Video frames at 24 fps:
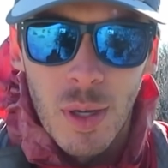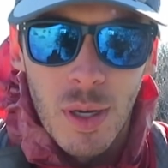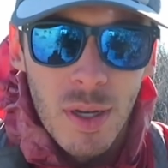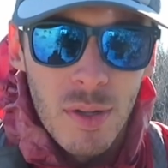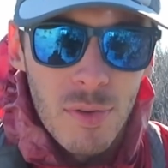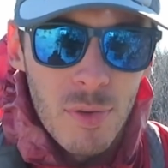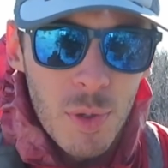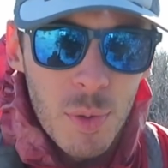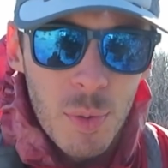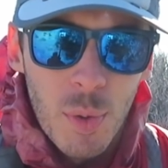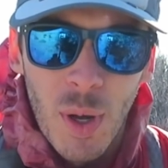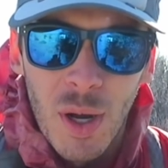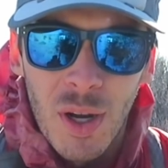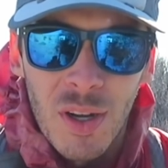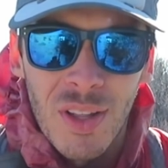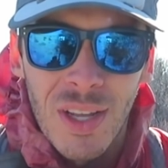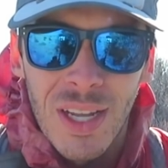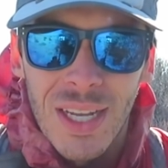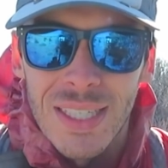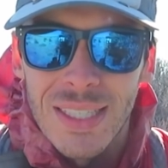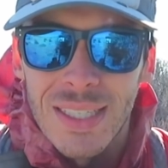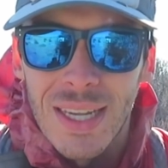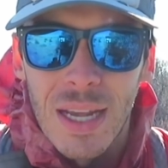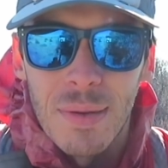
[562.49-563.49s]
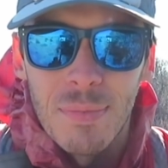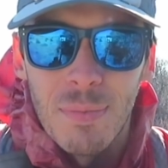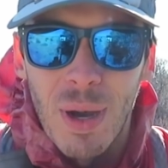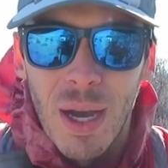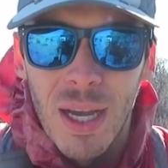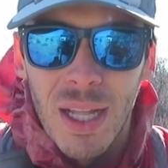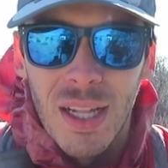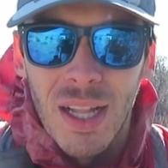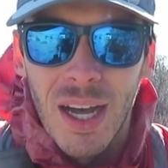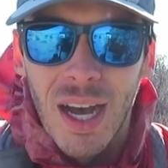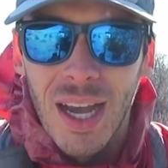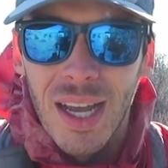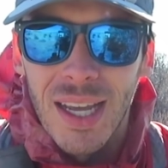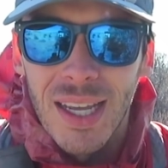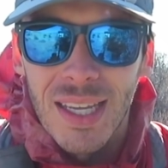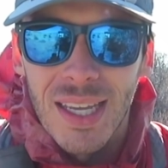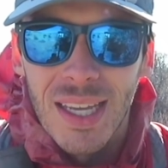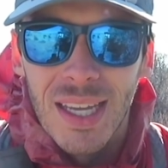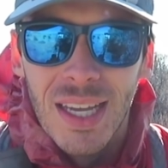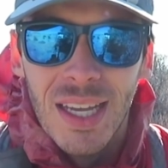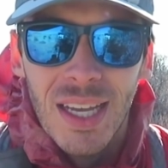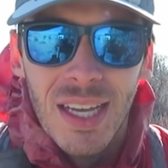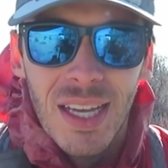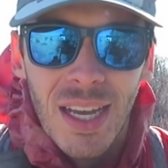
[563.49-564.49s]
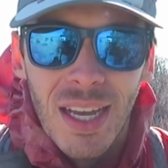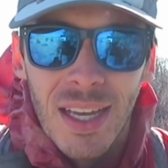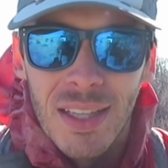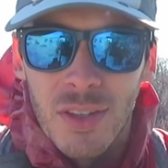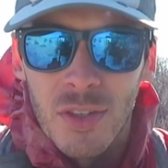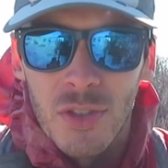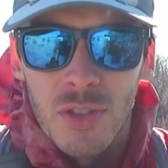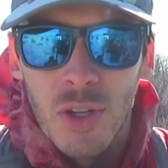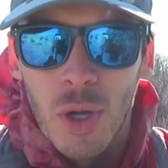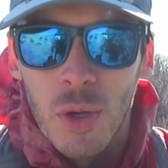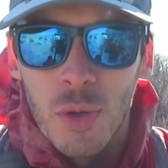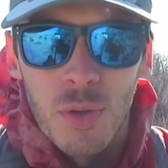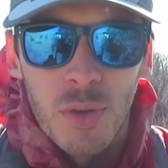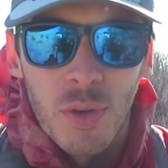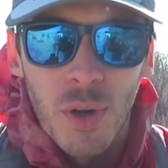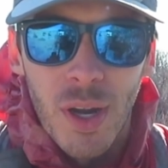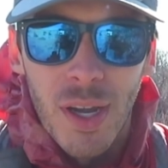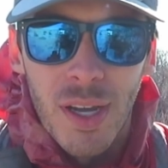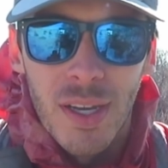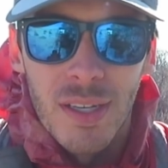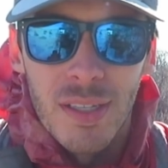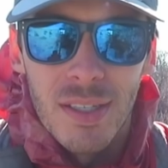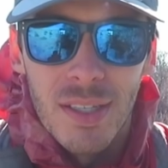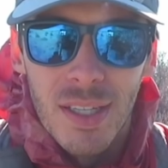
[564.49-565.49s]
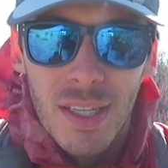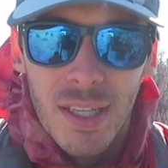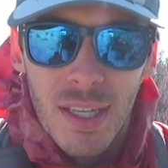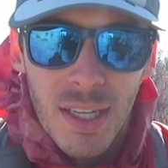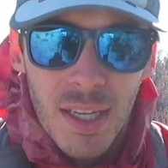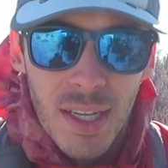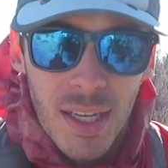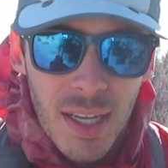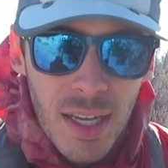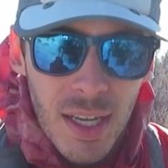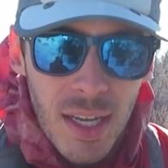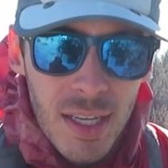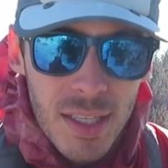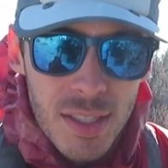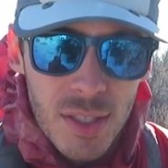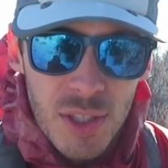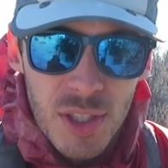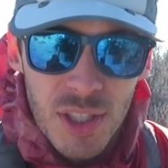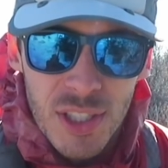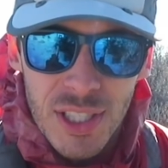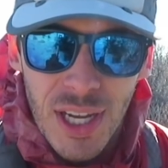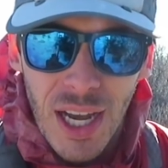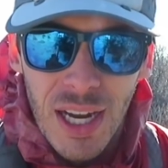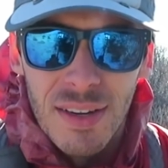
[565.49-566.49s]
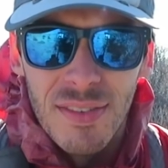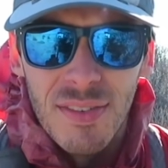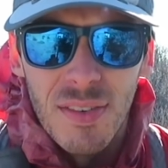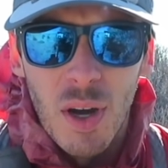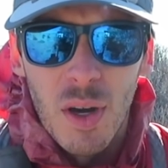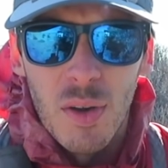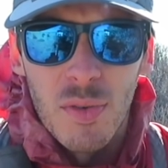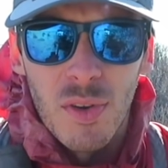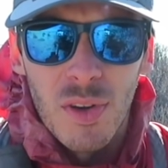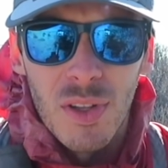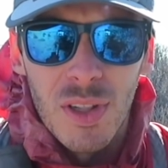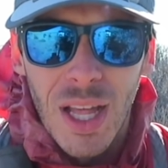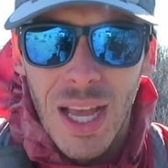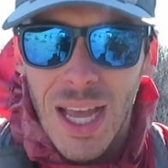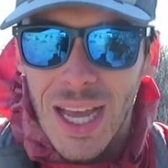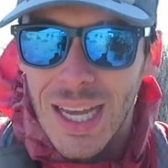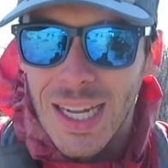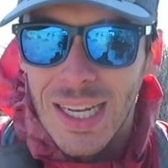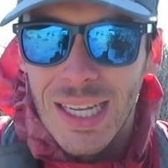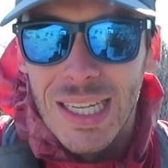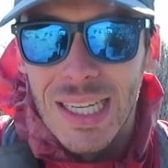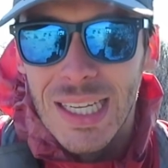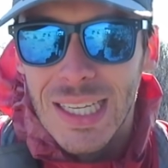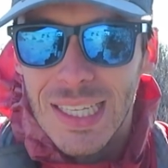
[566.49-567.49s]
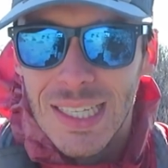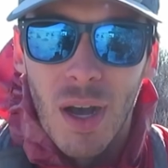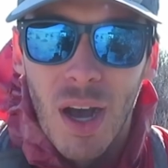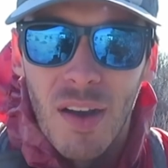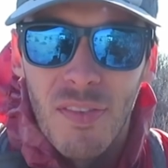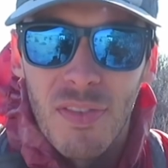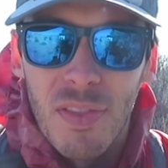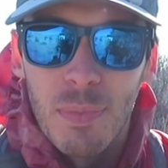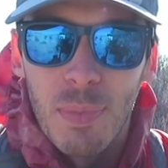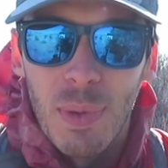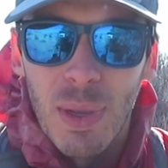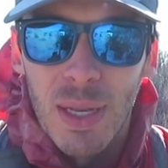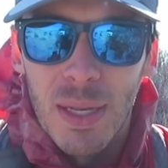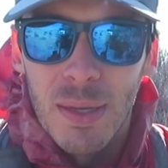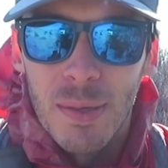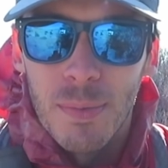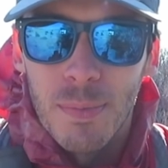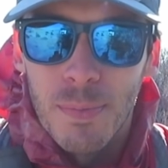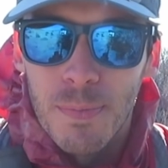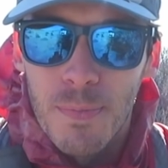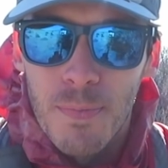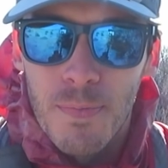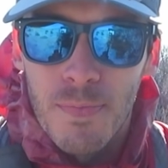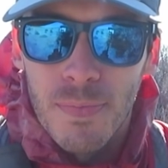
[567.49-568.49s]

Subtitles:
It'll require like a 10-mile hike, and there's no trail, so it's just kind of overland, off the beaten